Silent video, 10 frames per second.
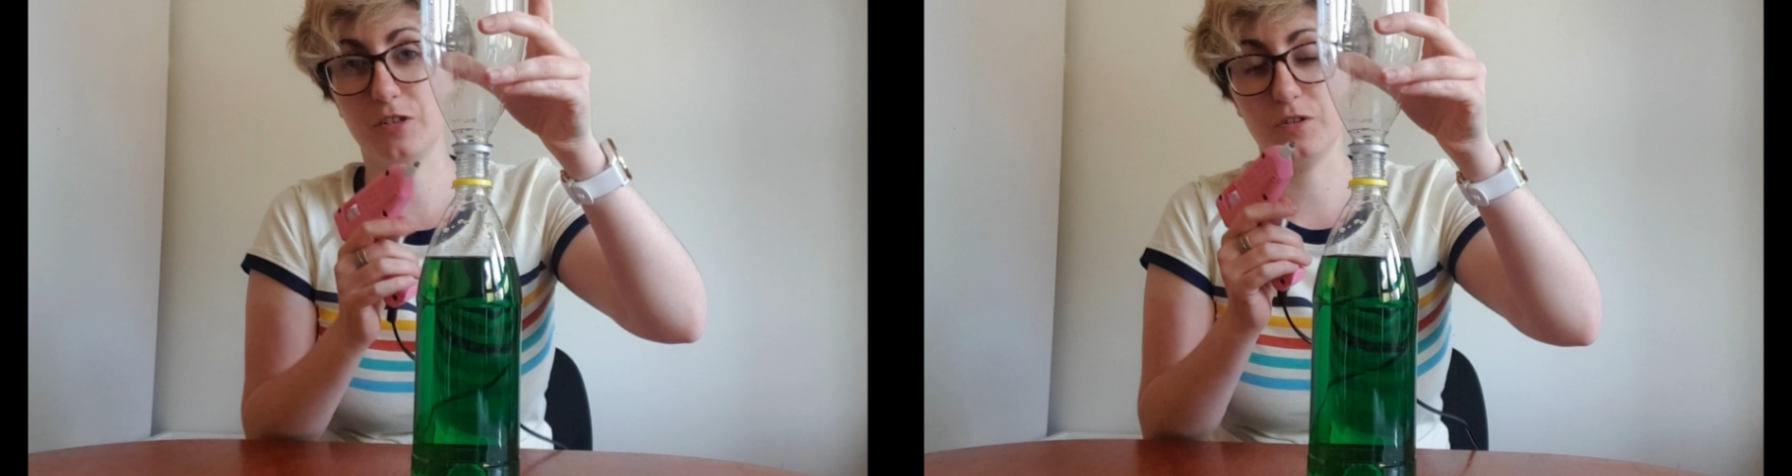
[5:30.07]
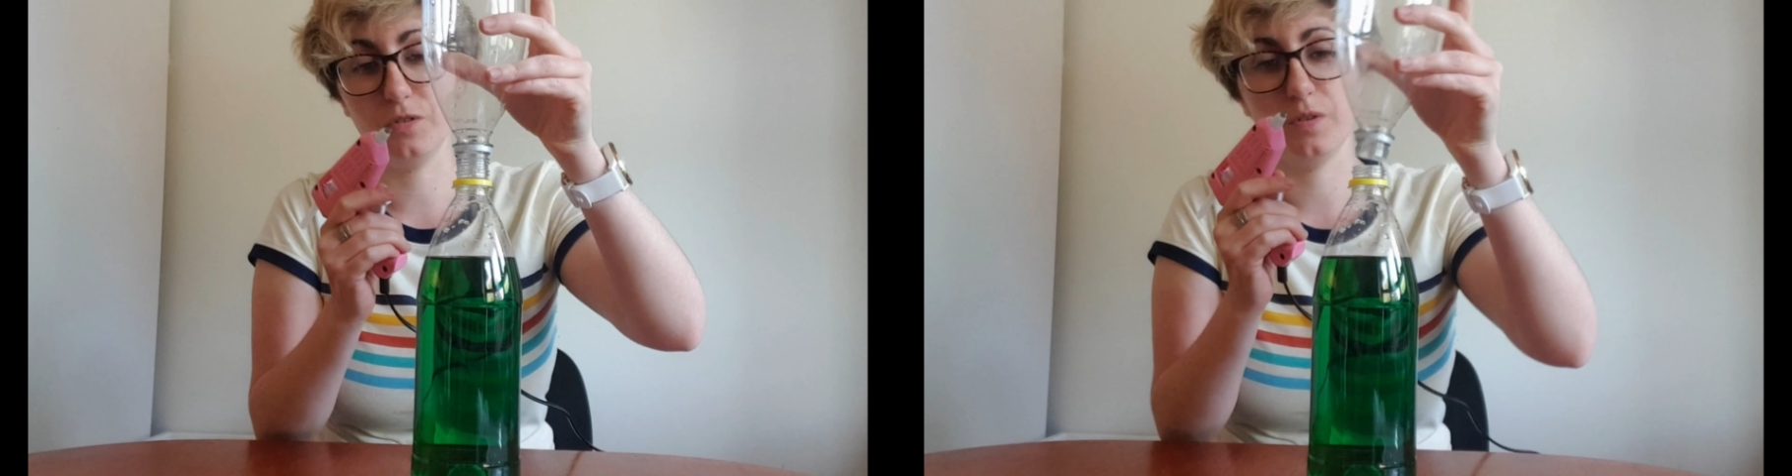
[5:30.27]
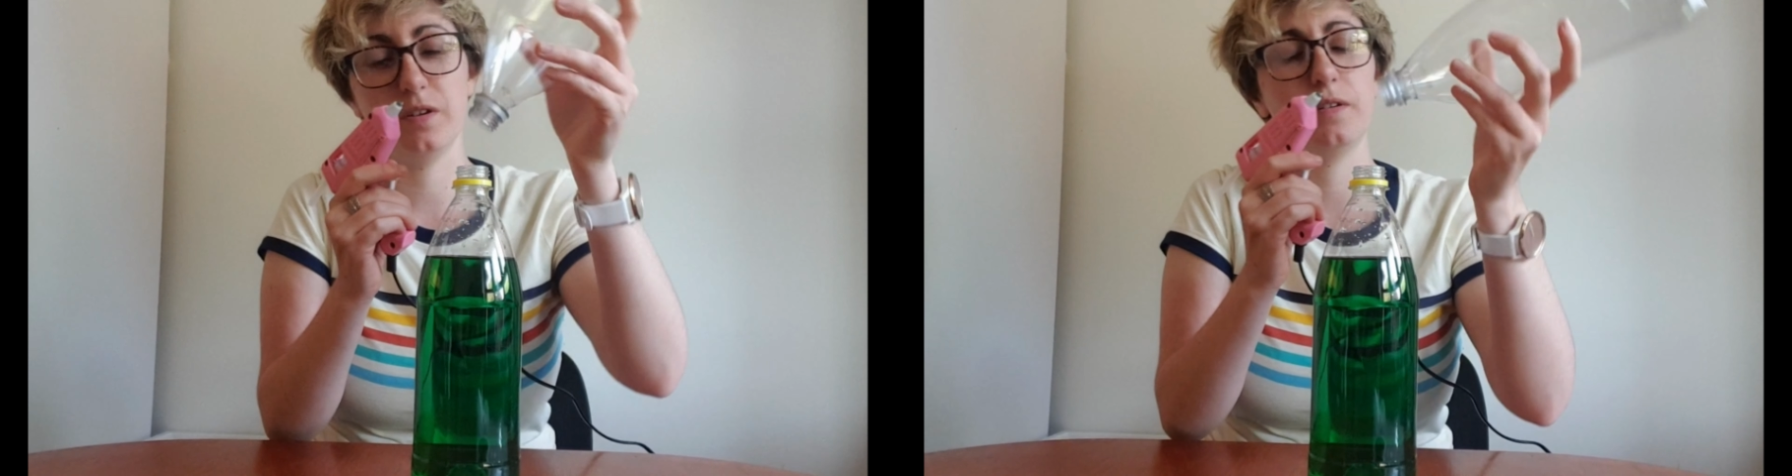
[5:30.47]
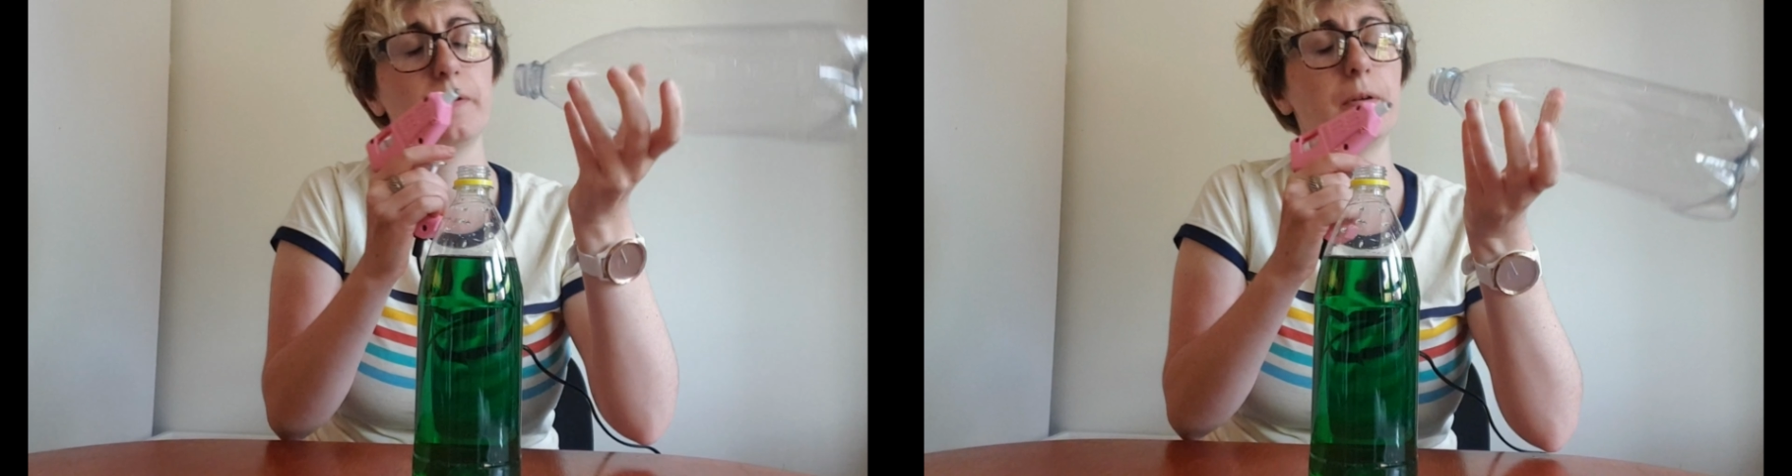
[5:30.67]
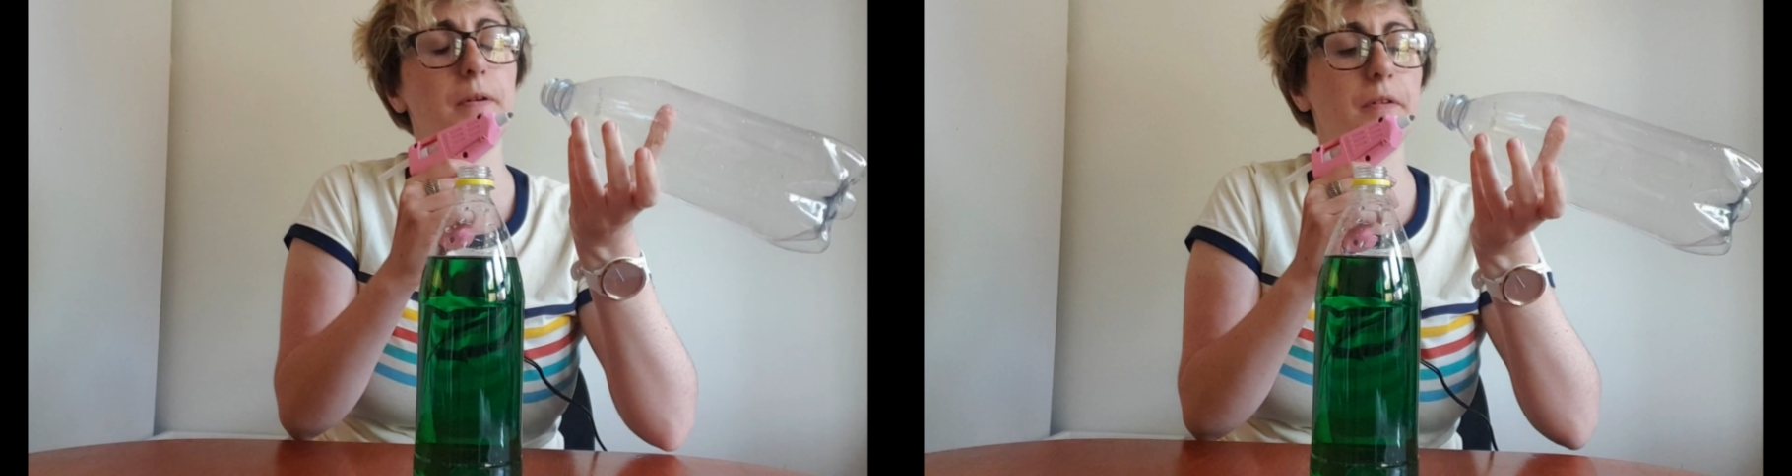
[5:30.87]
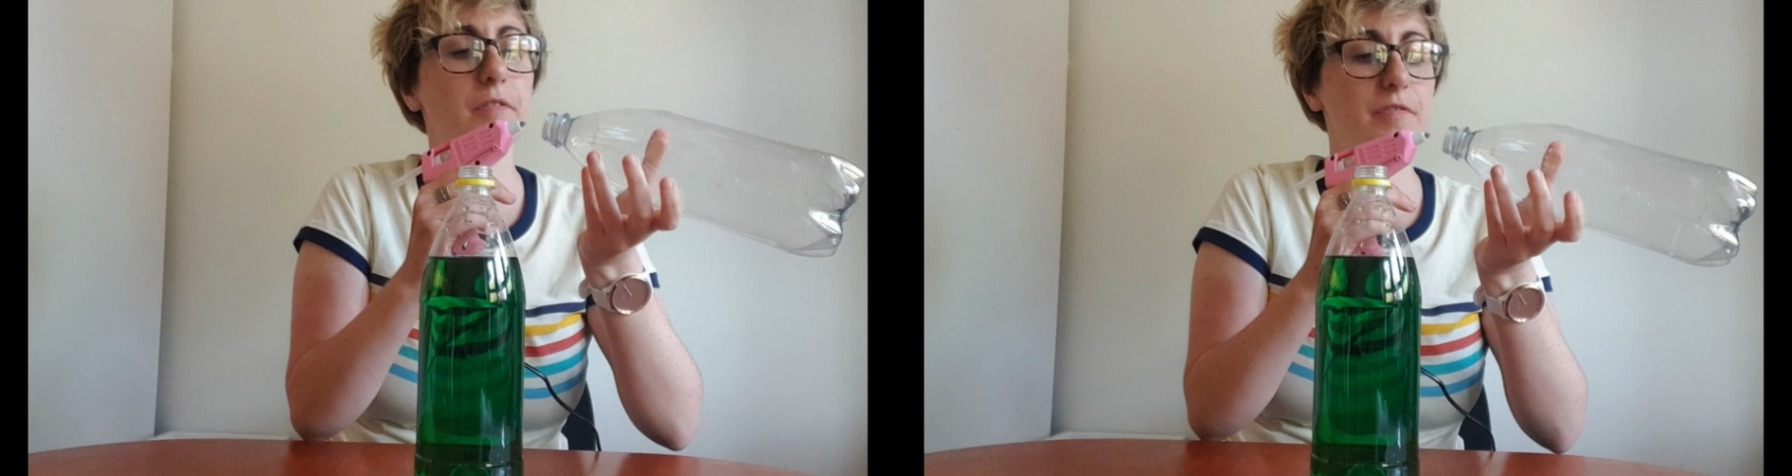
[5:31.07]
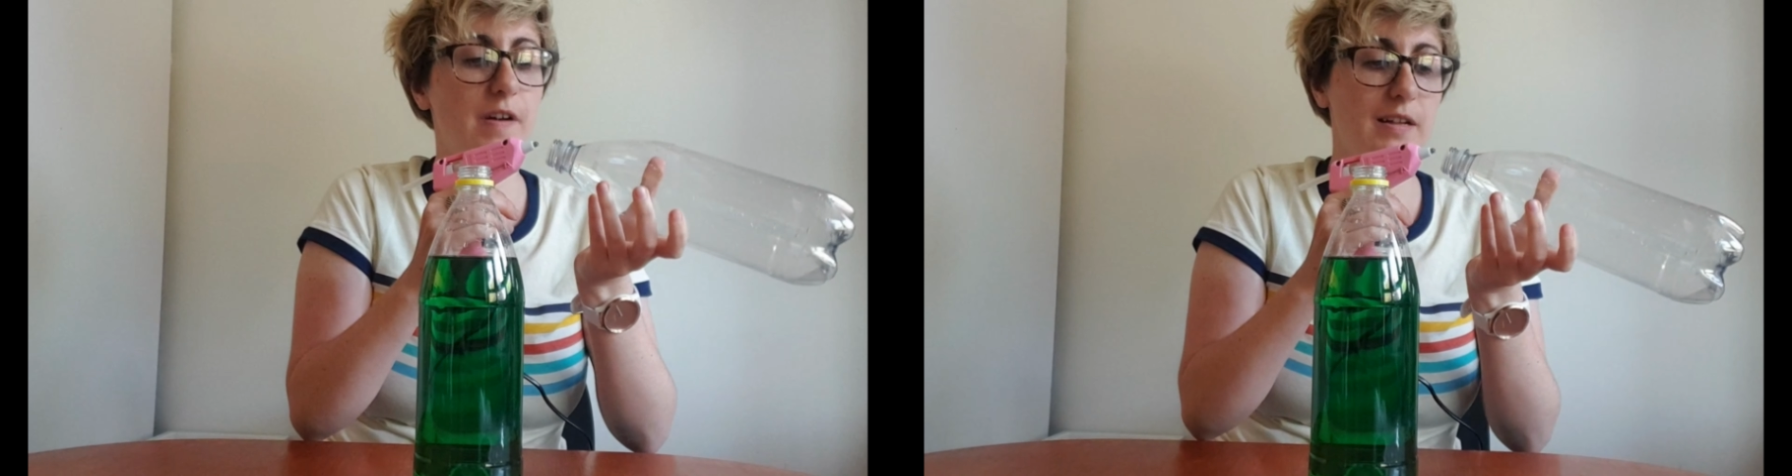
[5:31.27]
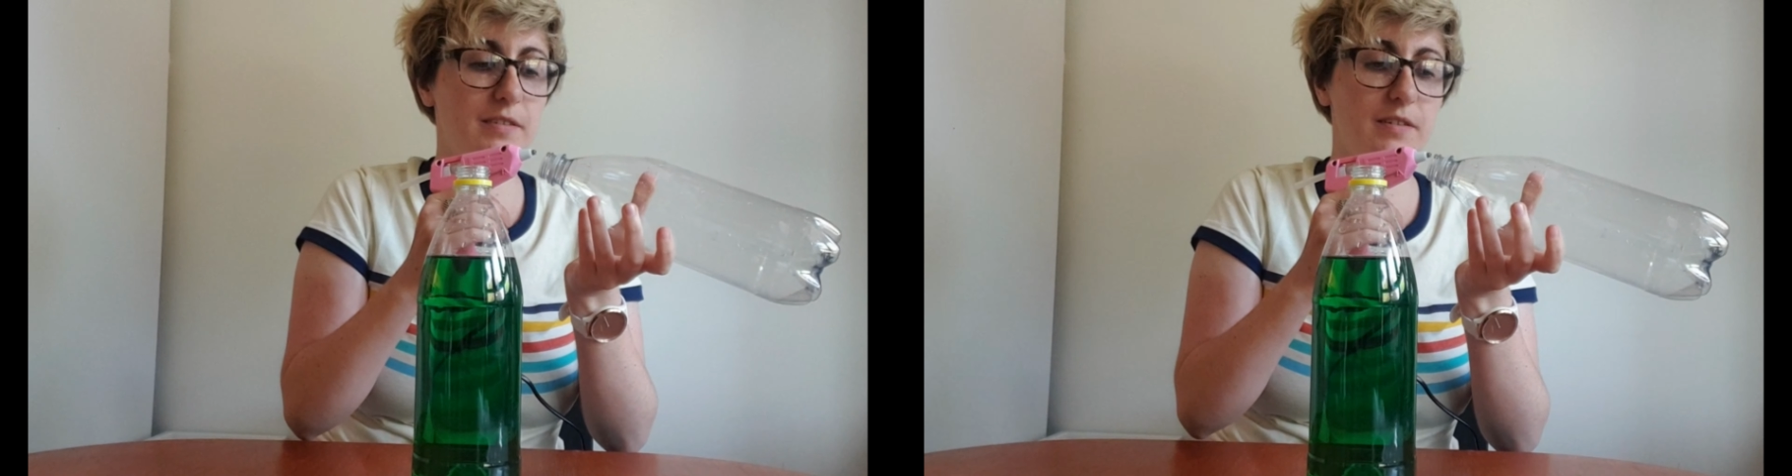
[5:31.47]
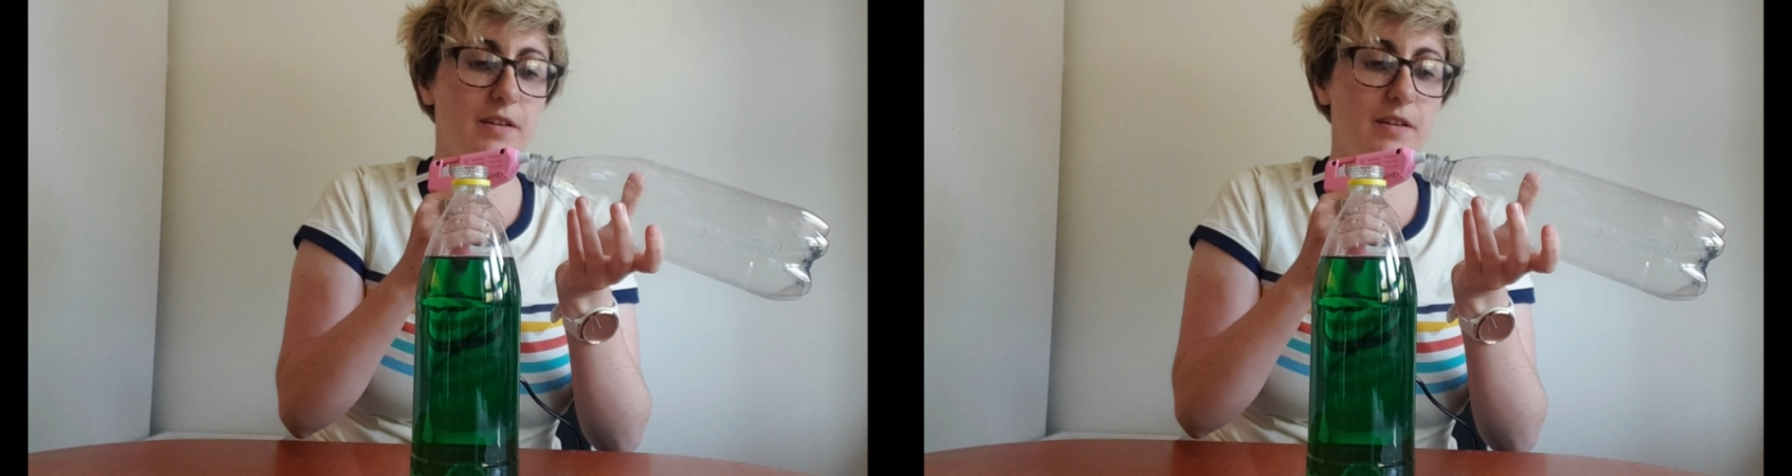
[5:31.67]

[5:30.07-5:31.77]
to fasten